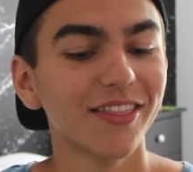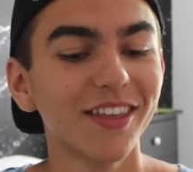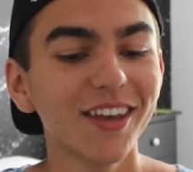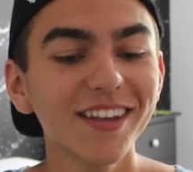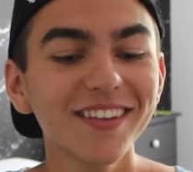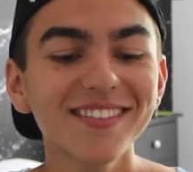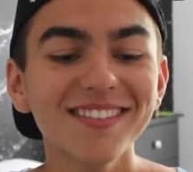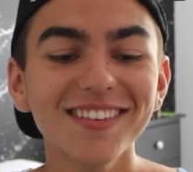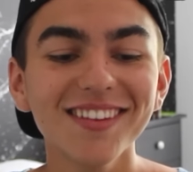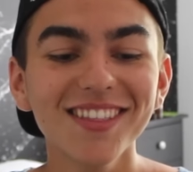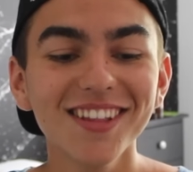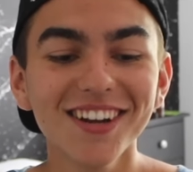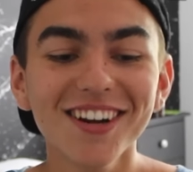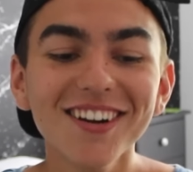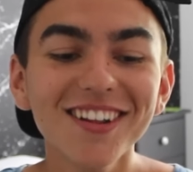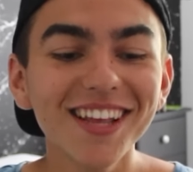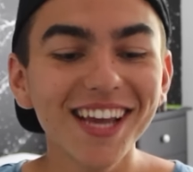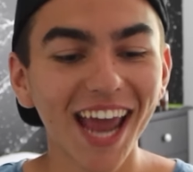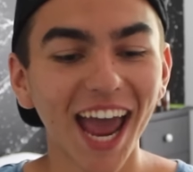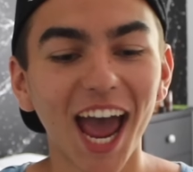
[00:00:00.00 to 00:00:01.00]
This
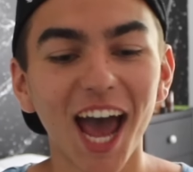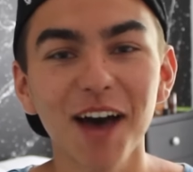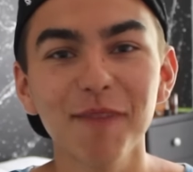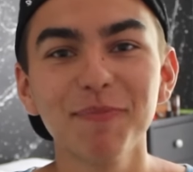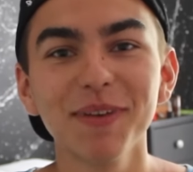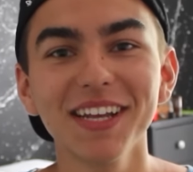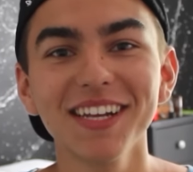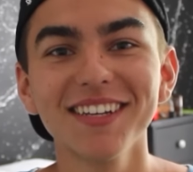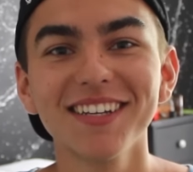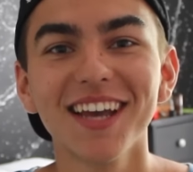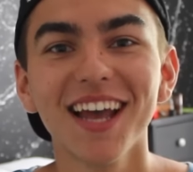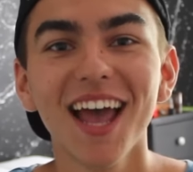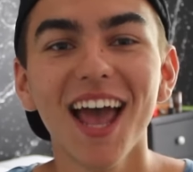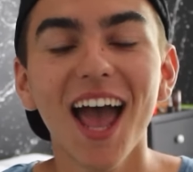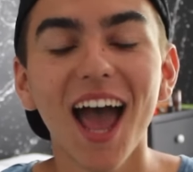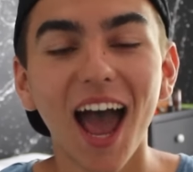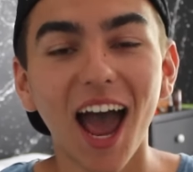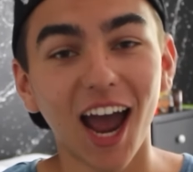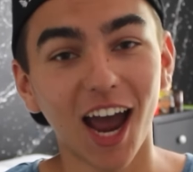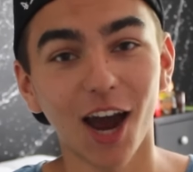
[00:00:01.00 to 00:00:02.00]
literally happened
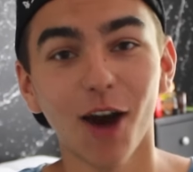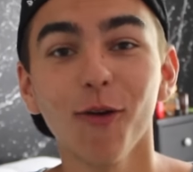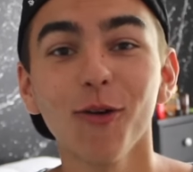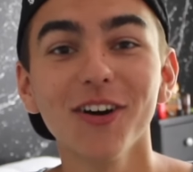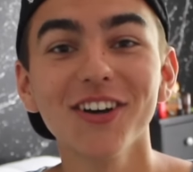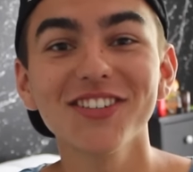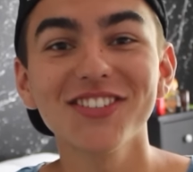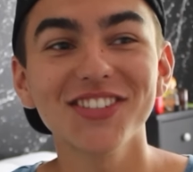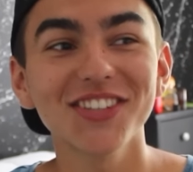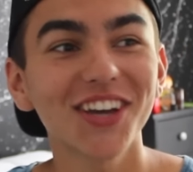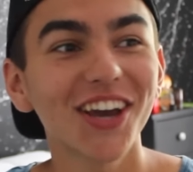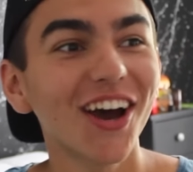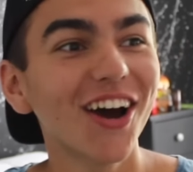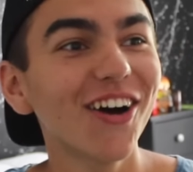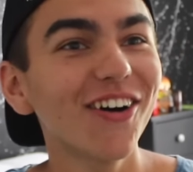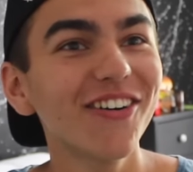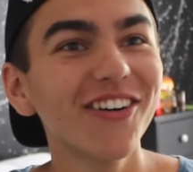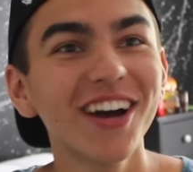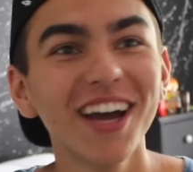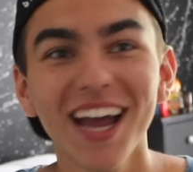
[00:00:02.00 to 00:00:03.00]
hours
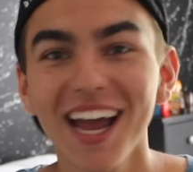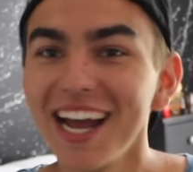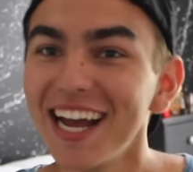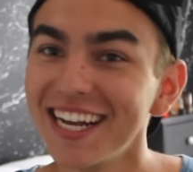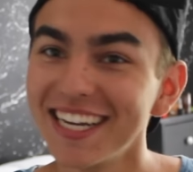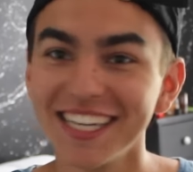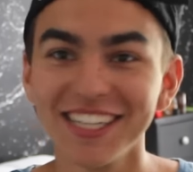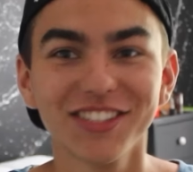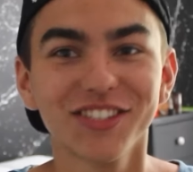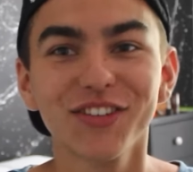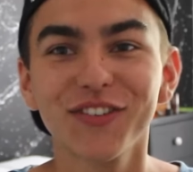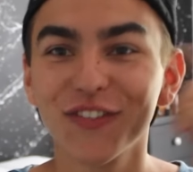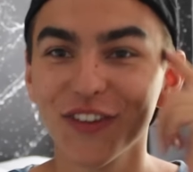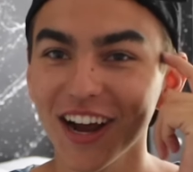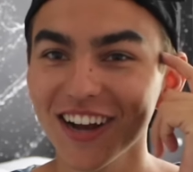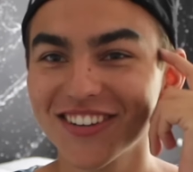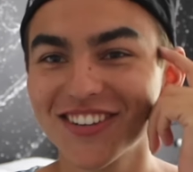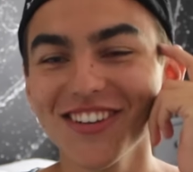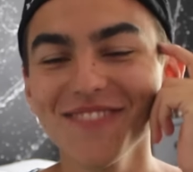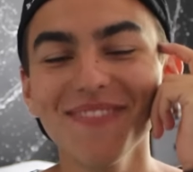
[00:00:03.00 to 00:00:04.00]
ago, and it's
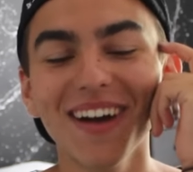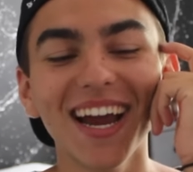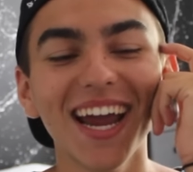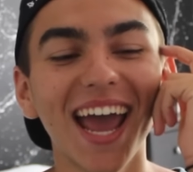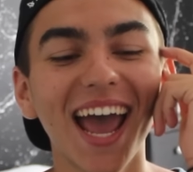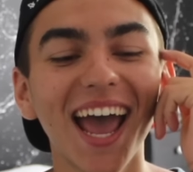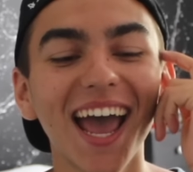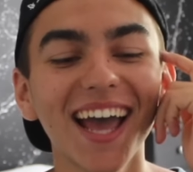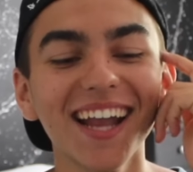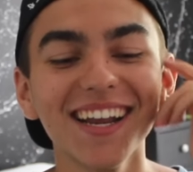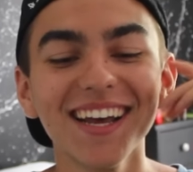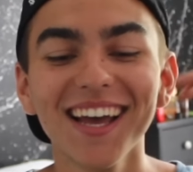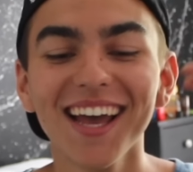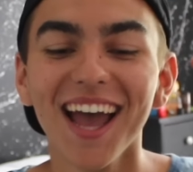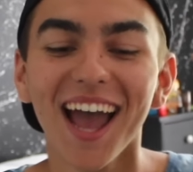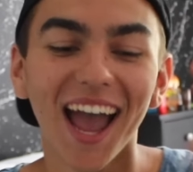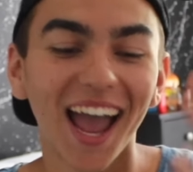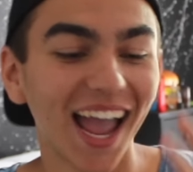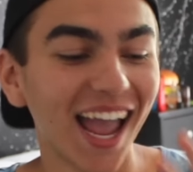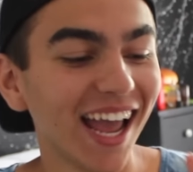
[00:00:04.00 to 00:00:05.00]
fresh in my head,
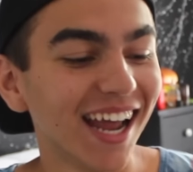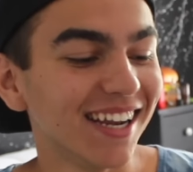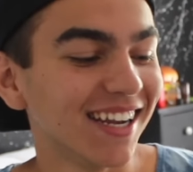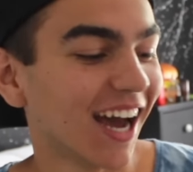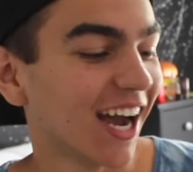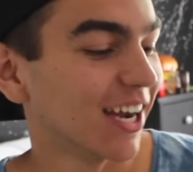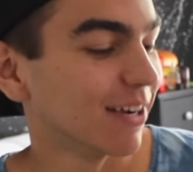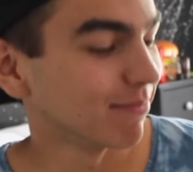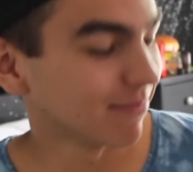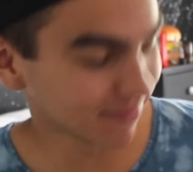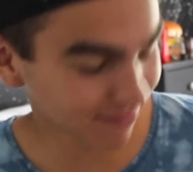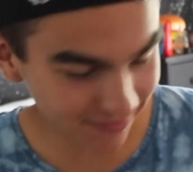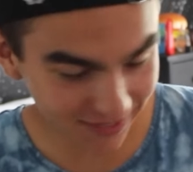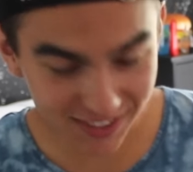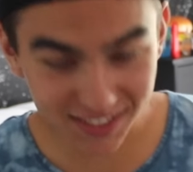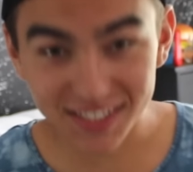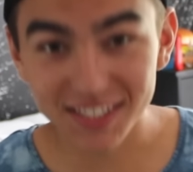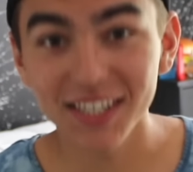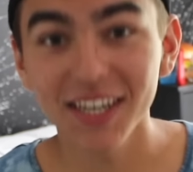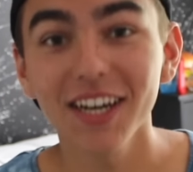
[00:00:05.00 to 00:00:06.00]
and I'm
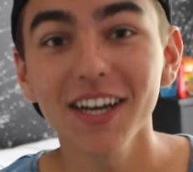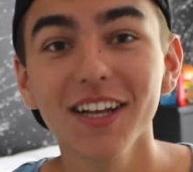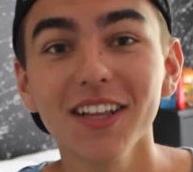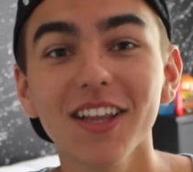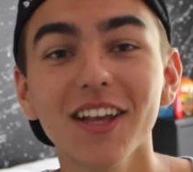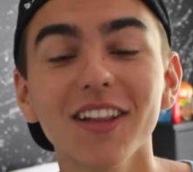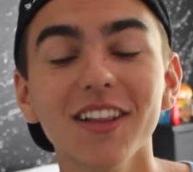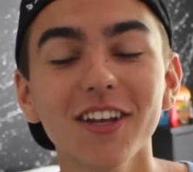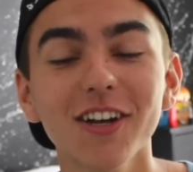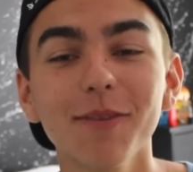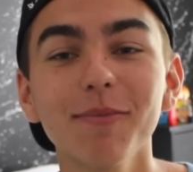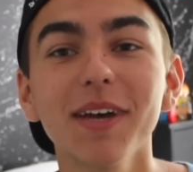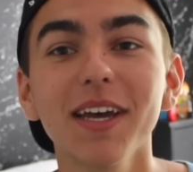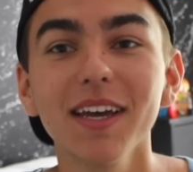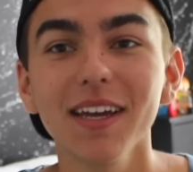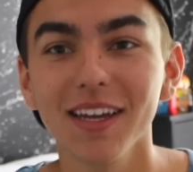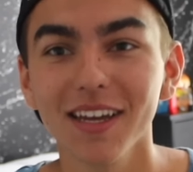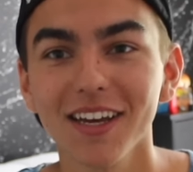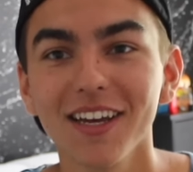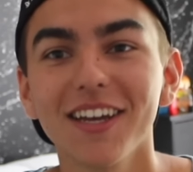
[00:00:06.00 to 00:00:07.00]
still a little
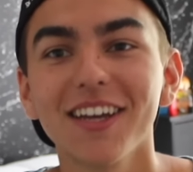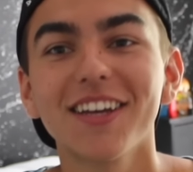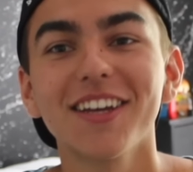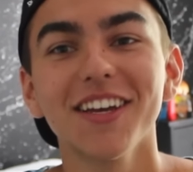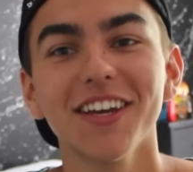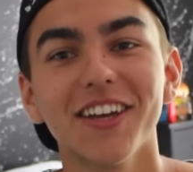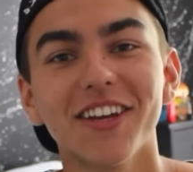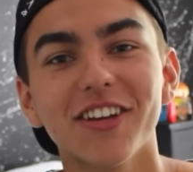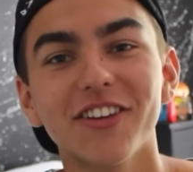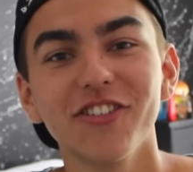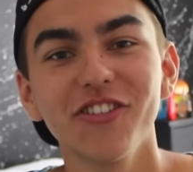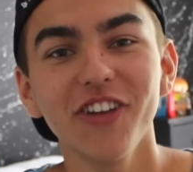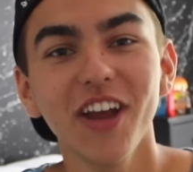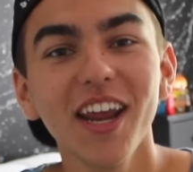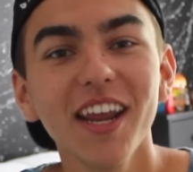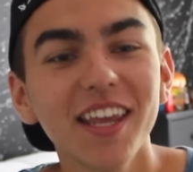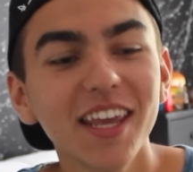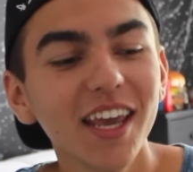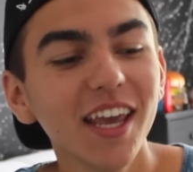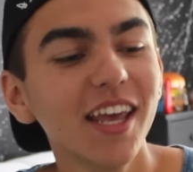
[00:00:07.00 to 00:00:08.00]
bit
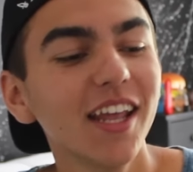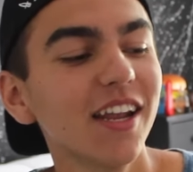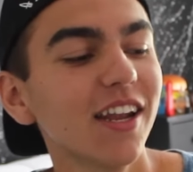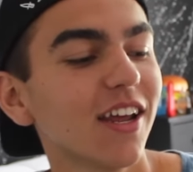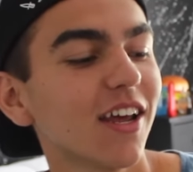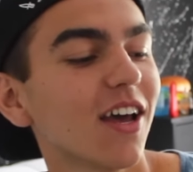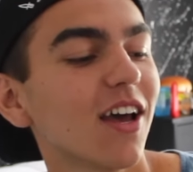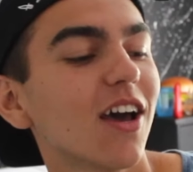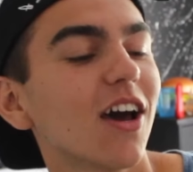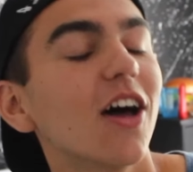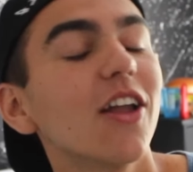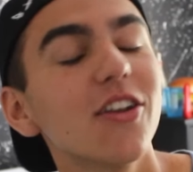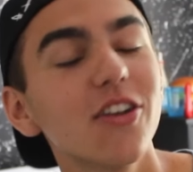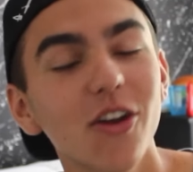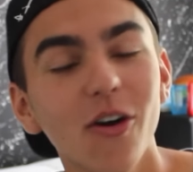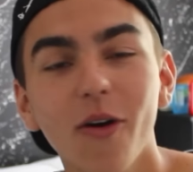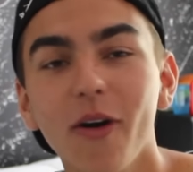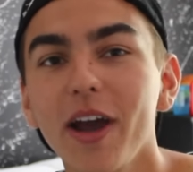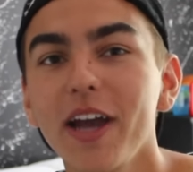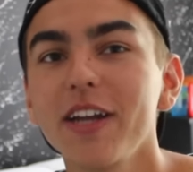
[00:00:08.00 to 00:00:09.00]
shaken,
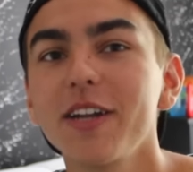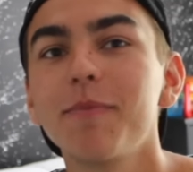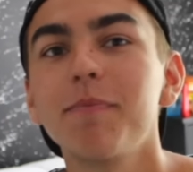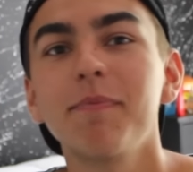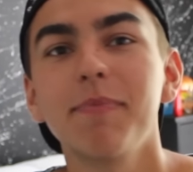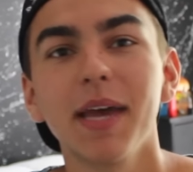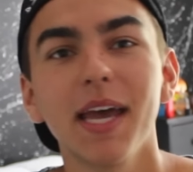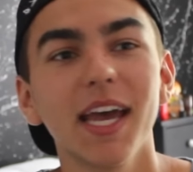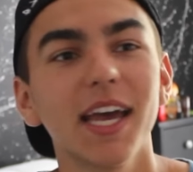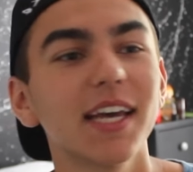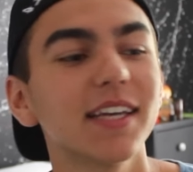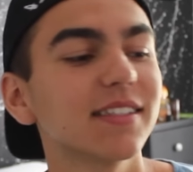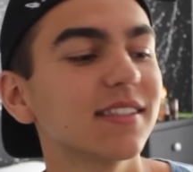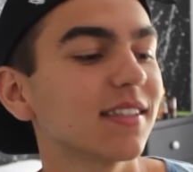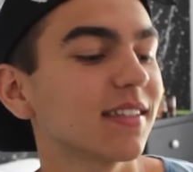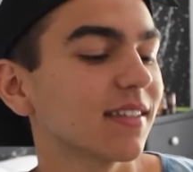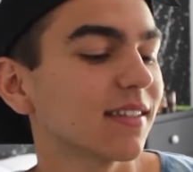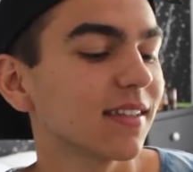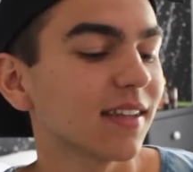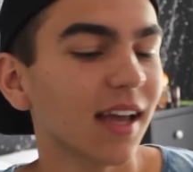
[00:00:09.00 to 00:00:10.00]
annoyed,
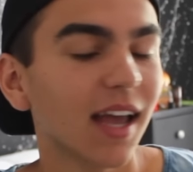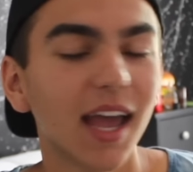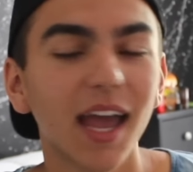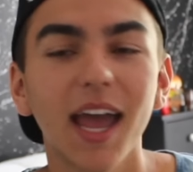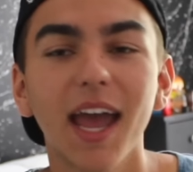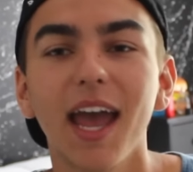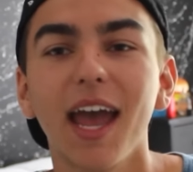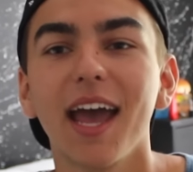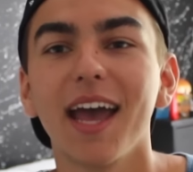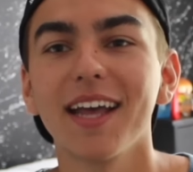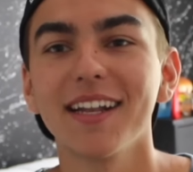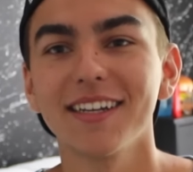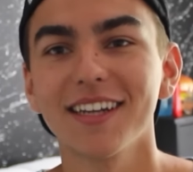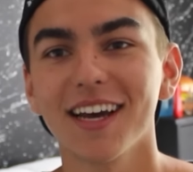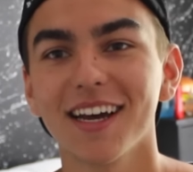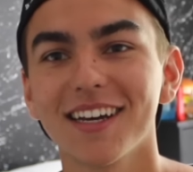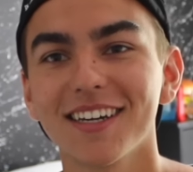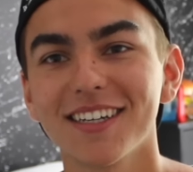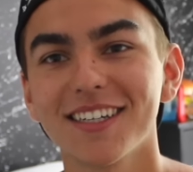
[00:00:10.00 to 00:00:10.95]
pissed, and...